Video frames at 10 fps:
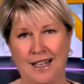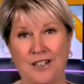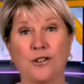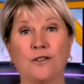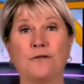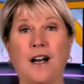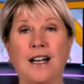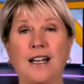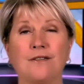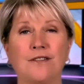It took
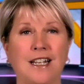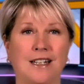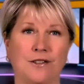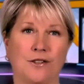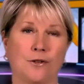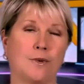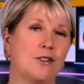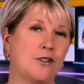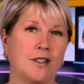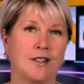5 days to
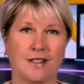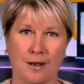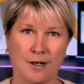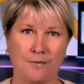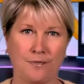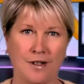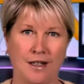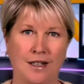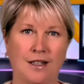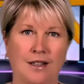reach the summit.
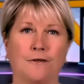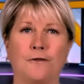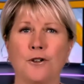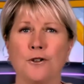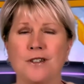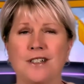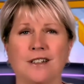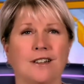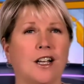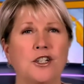The first
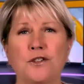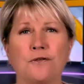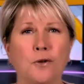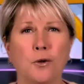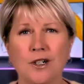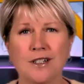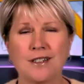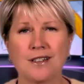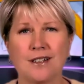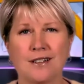in lush
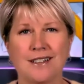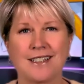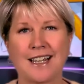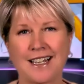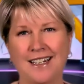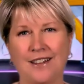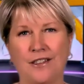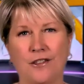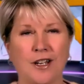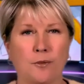forest, the second in
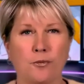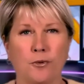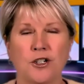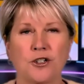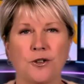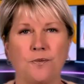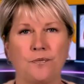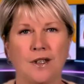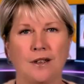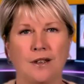thick brush,
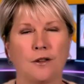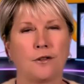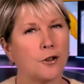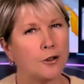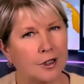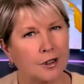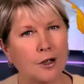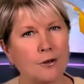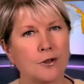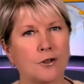the third in
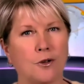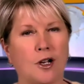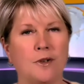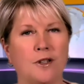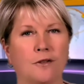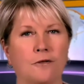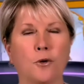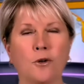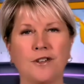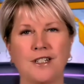low scrub, and the
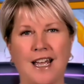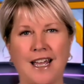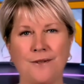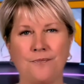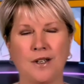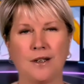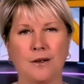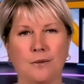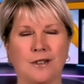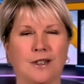fourth day
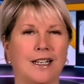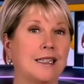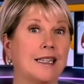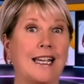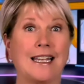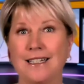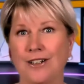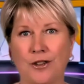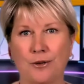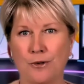was like
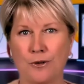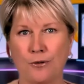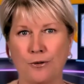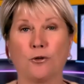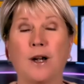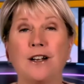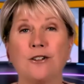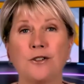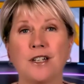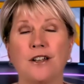landing on the moon,
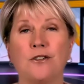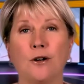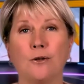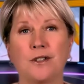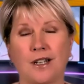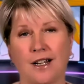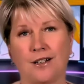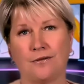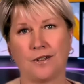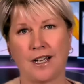craters and no
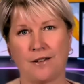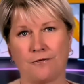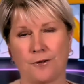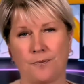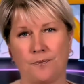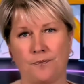sign of life.